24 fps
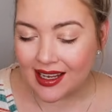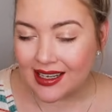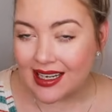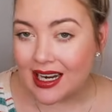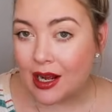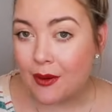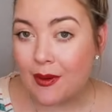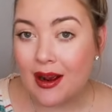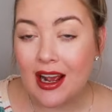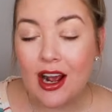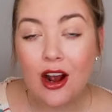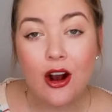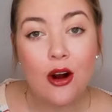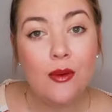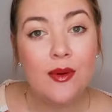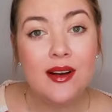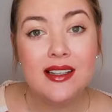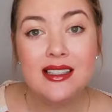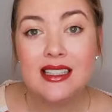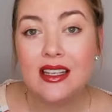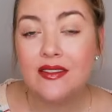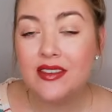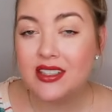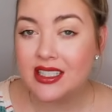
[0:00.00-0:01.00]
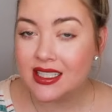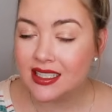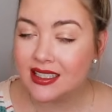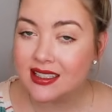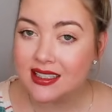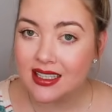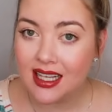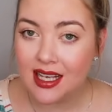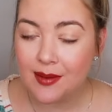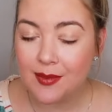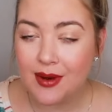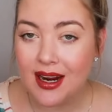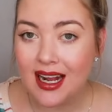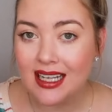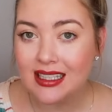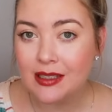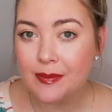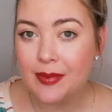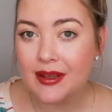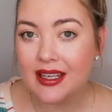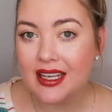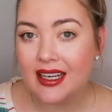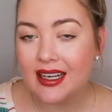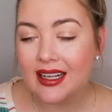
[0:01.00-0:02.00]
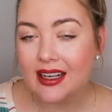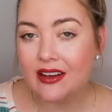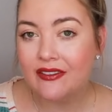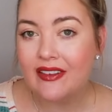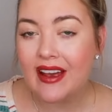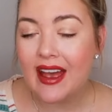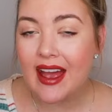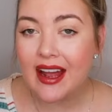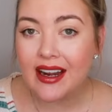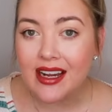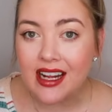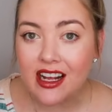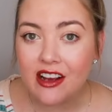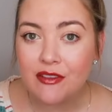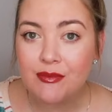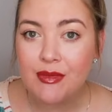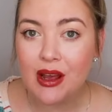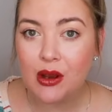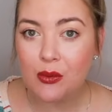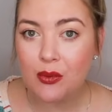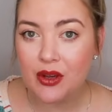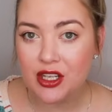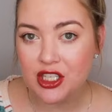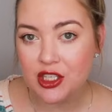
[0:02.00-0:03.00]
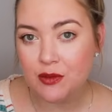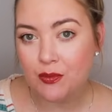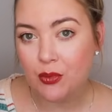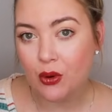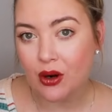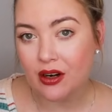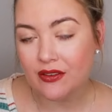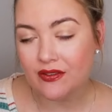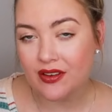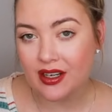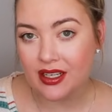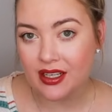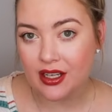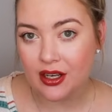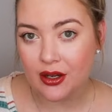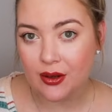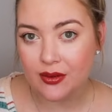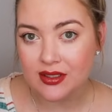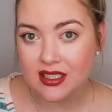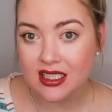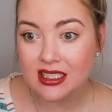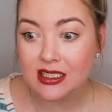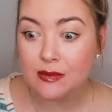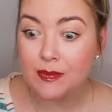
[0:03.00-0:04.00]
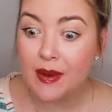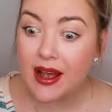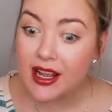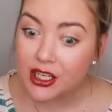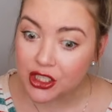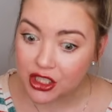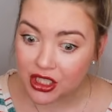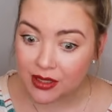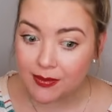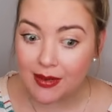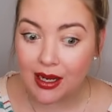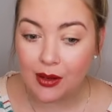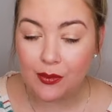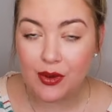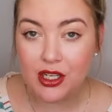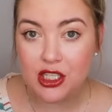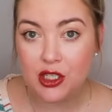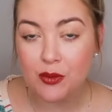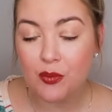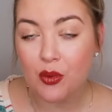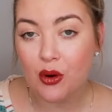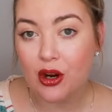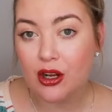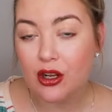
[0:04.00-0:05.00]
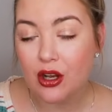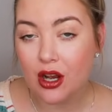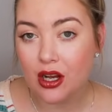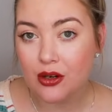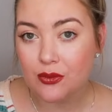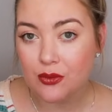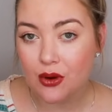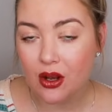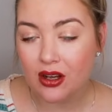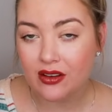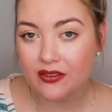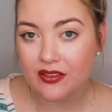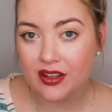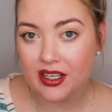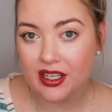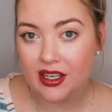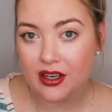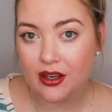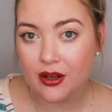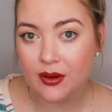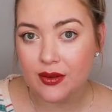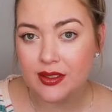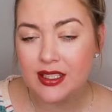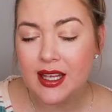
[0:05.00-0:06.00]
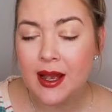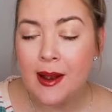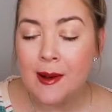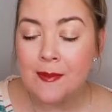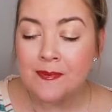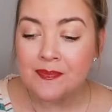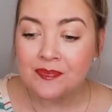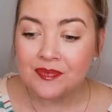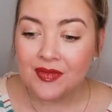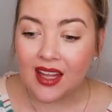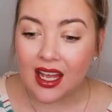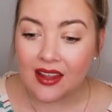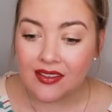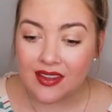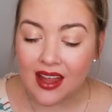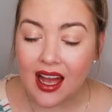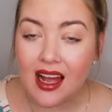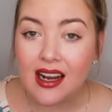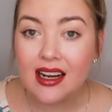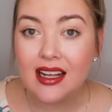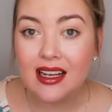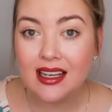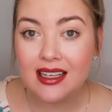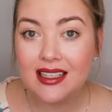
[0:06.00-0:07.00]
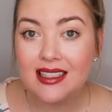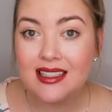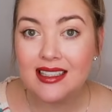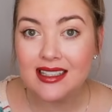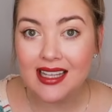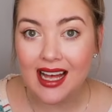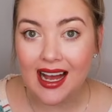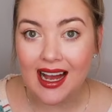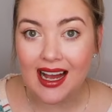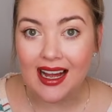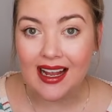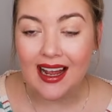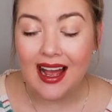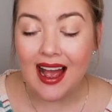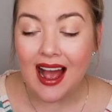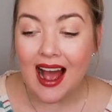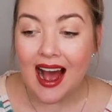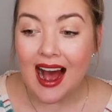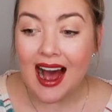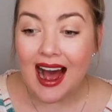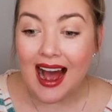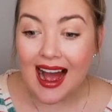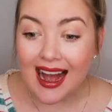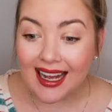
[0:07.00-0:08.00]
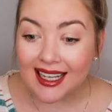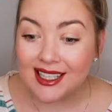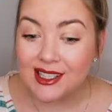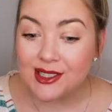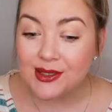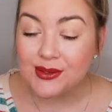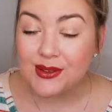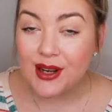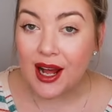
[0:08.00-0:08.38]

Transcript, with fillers: Now, I always give a disclaimer at the beginning of any of my Ouija board videos, especially my Ouija board gone wrong videos, and that is that I do